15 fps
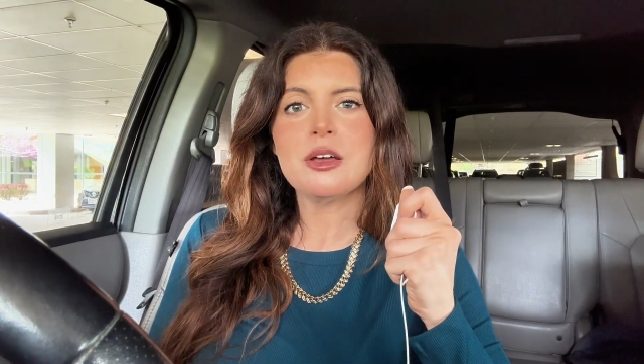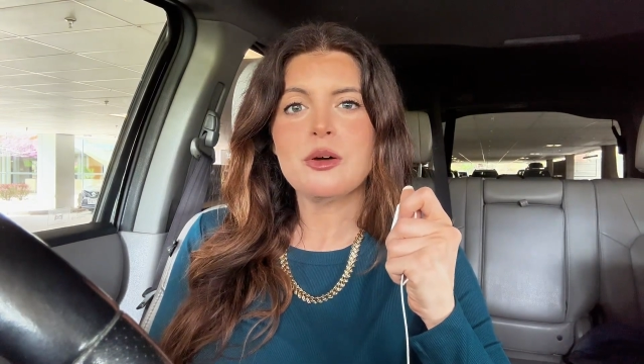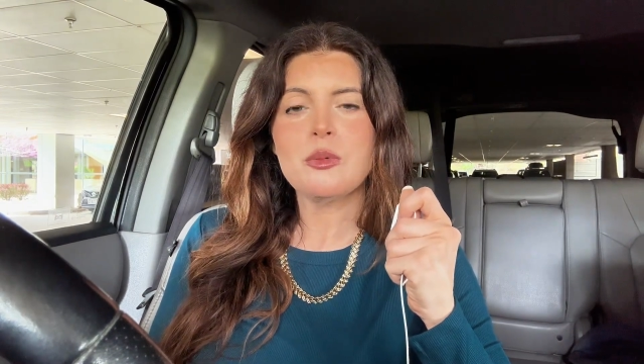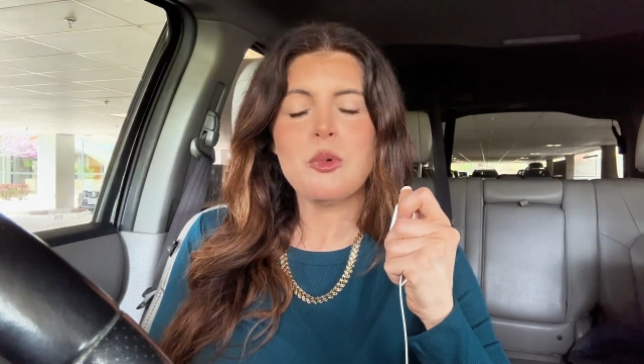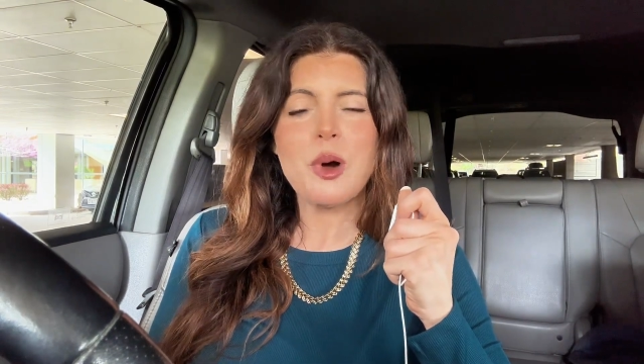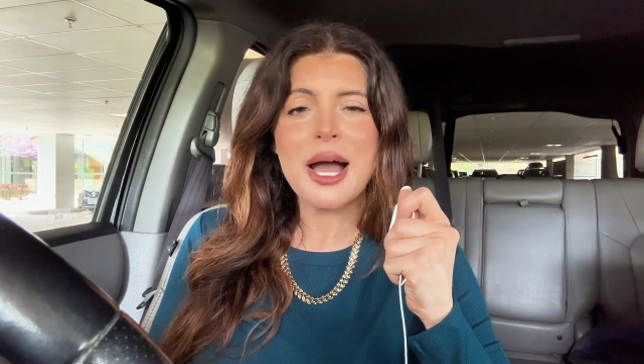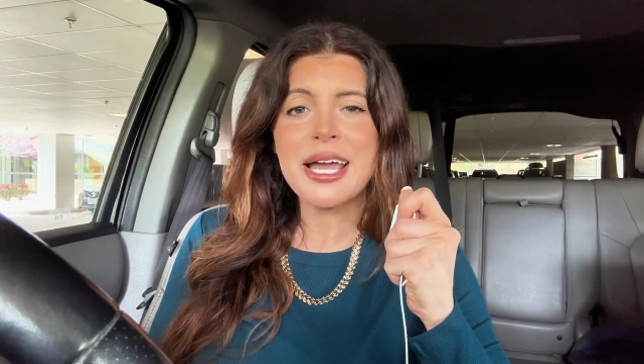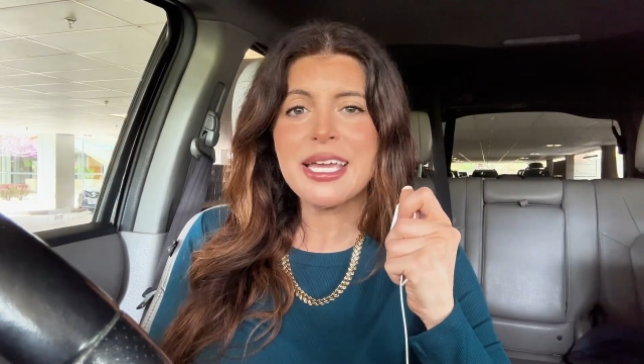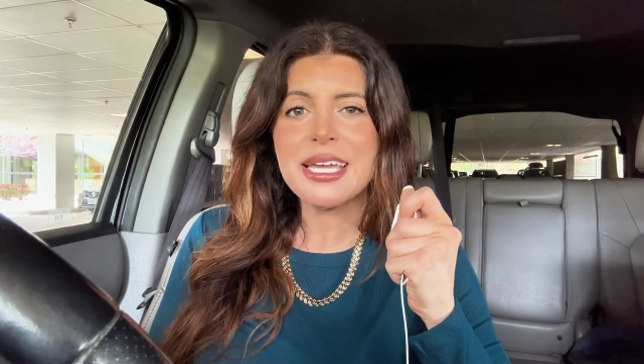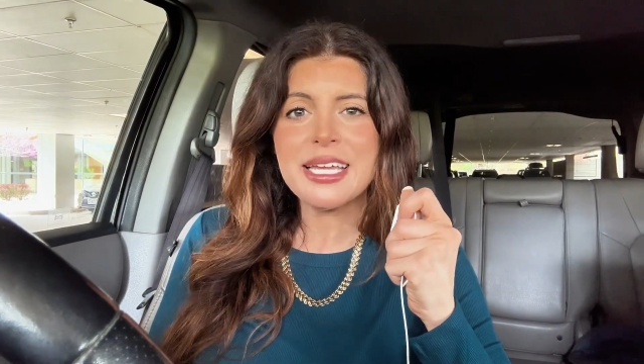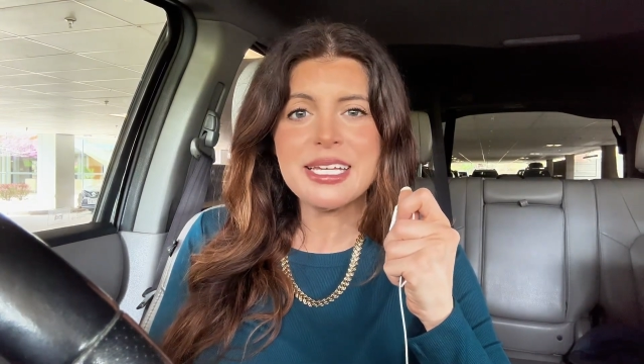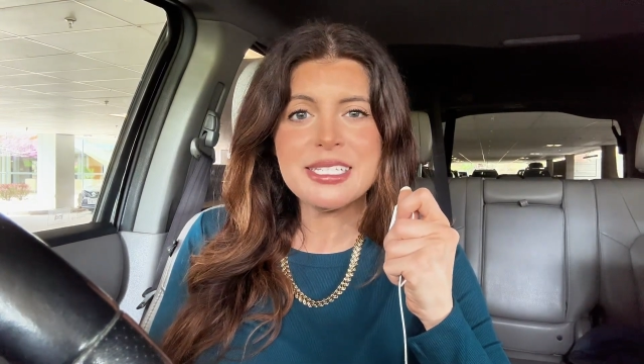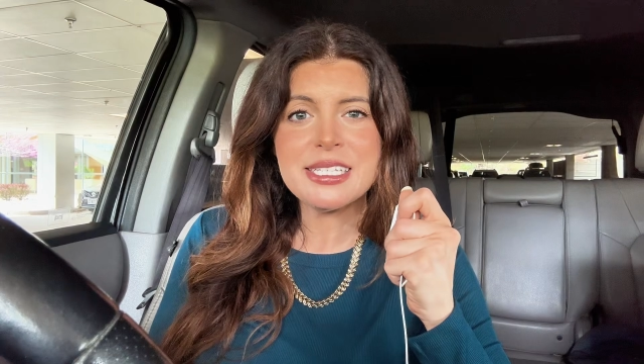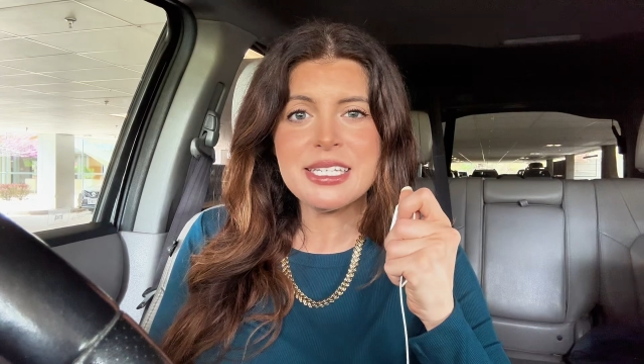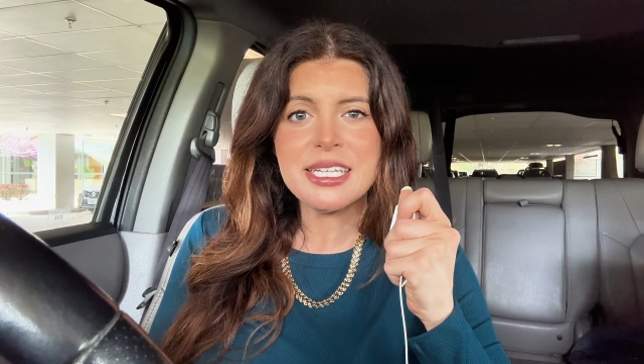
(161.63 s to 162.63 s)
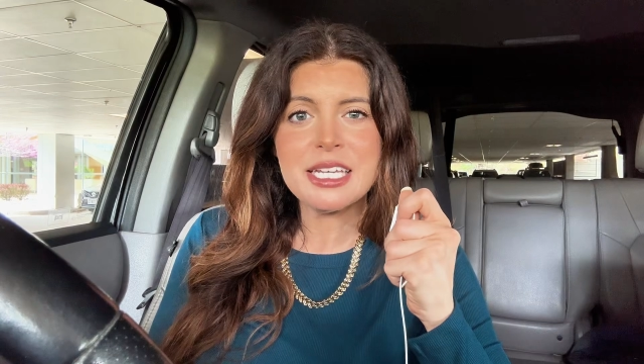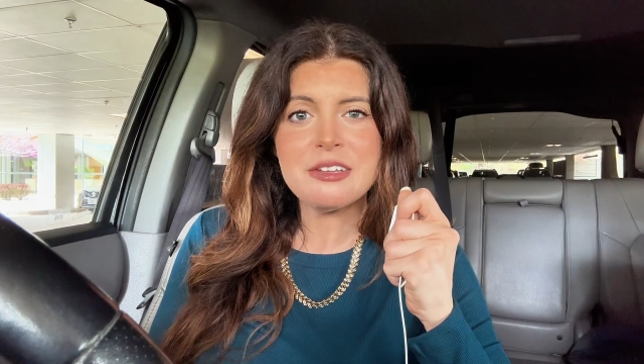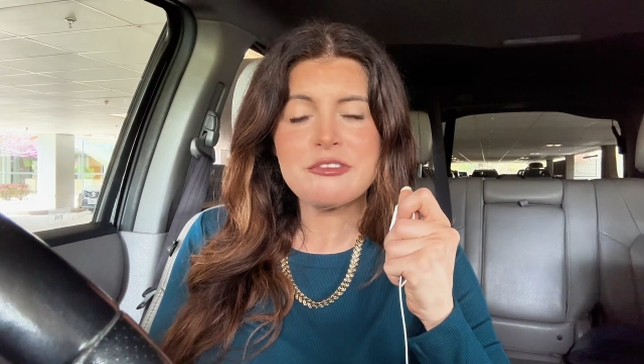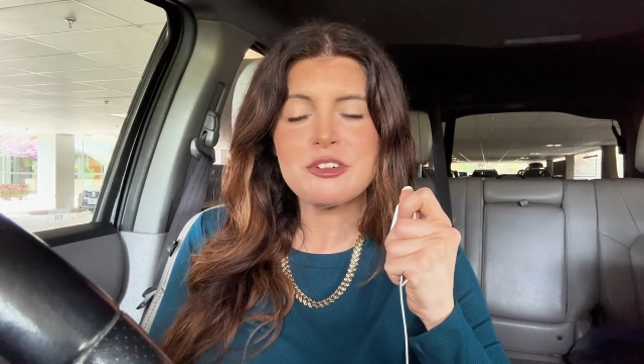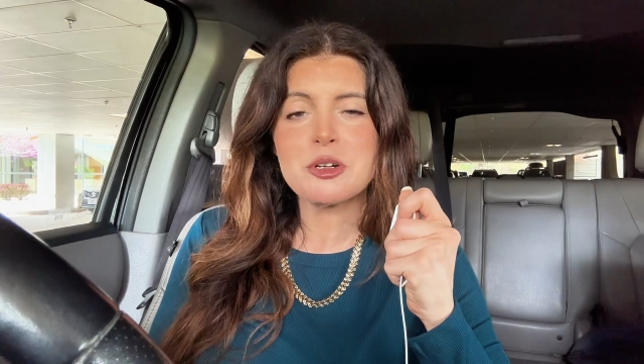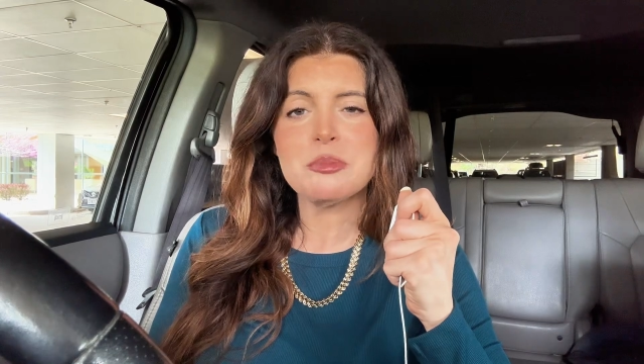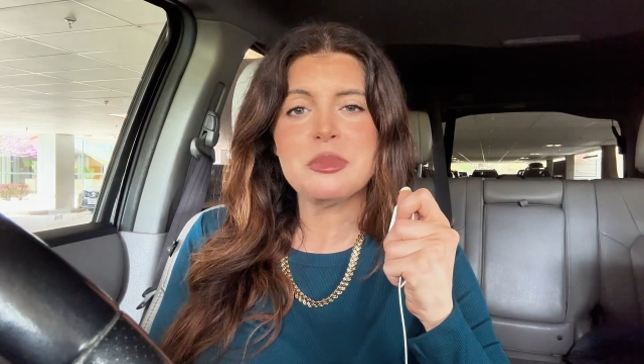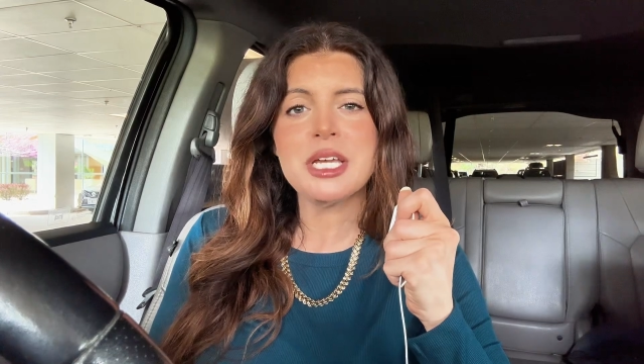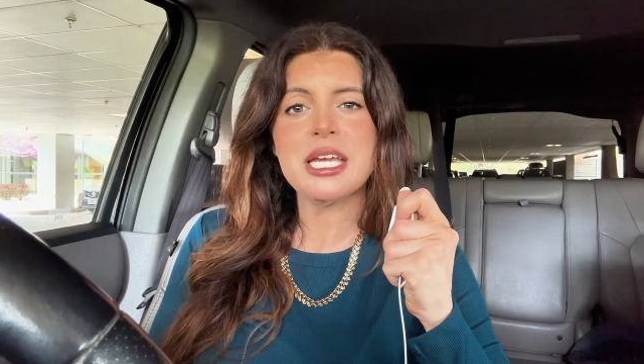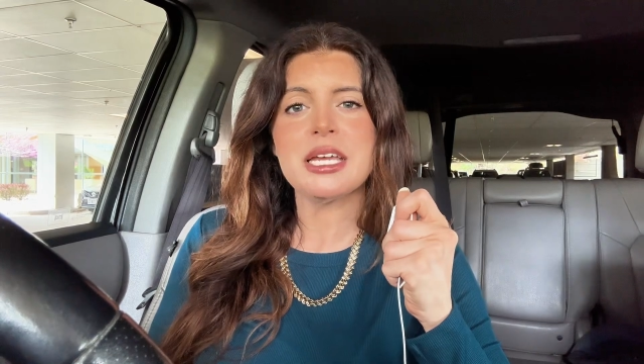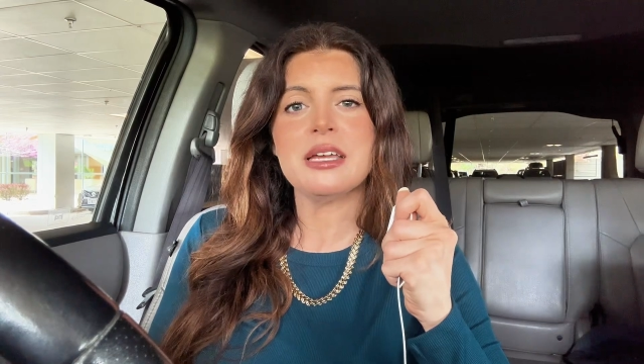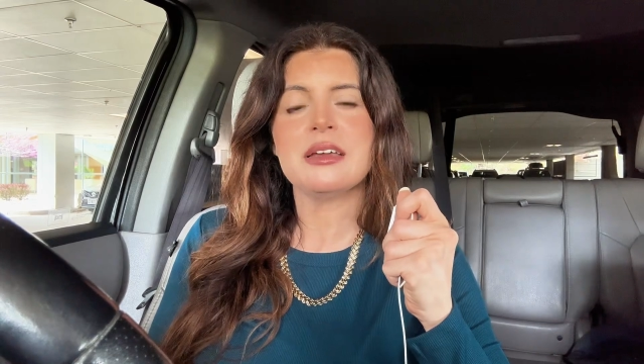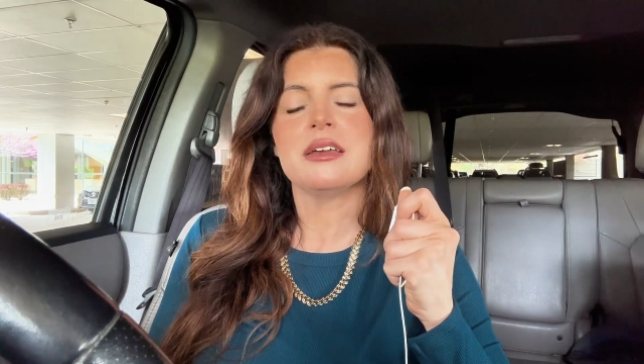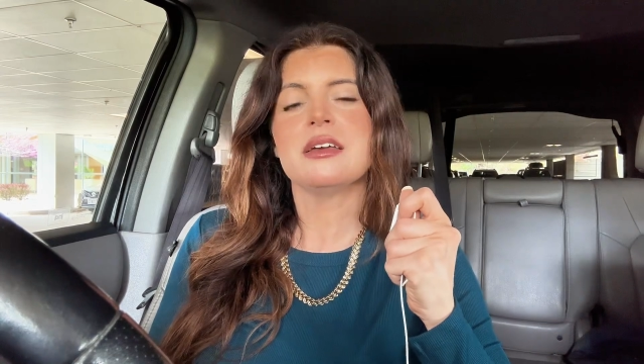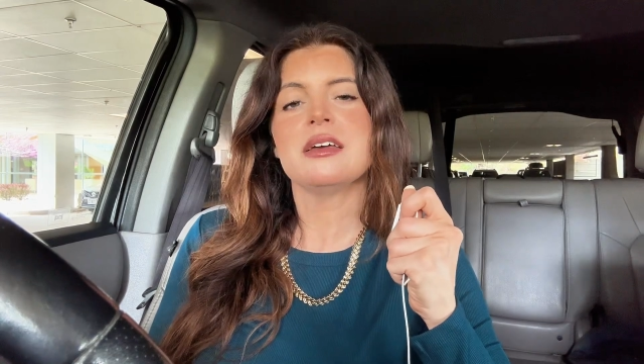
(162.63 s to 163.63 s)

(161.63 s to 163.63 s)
Why isn't it for me?